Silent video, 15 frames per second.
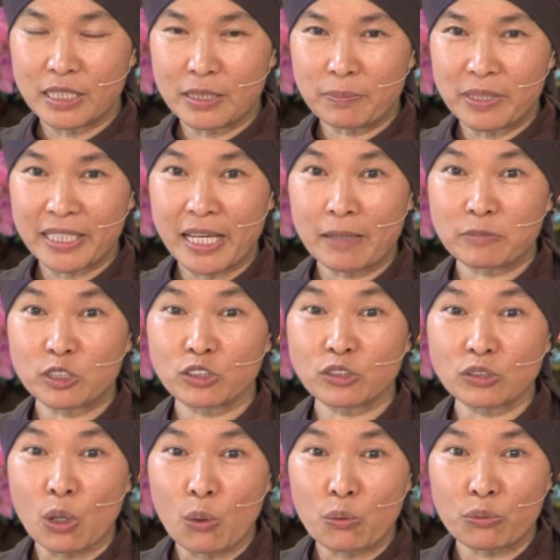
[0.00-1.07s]
it became
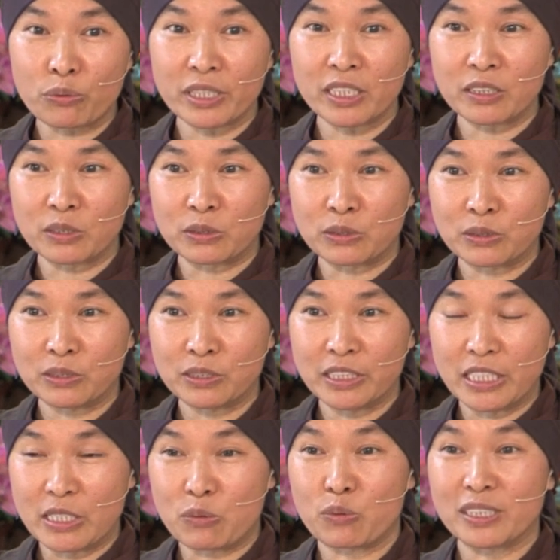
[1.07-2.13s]
so real.
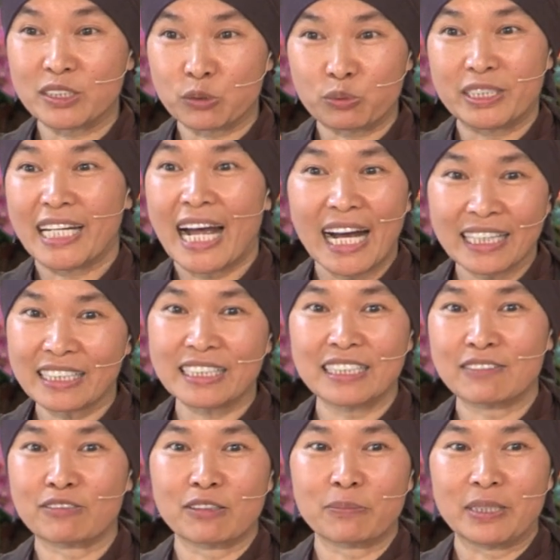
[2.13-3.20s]
It was
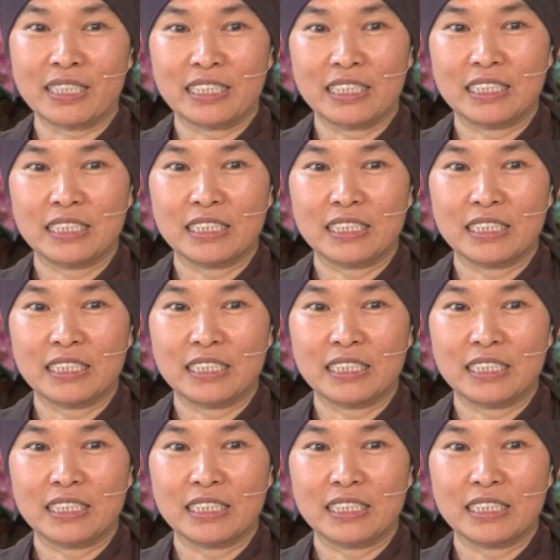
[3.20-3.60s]
reality for me.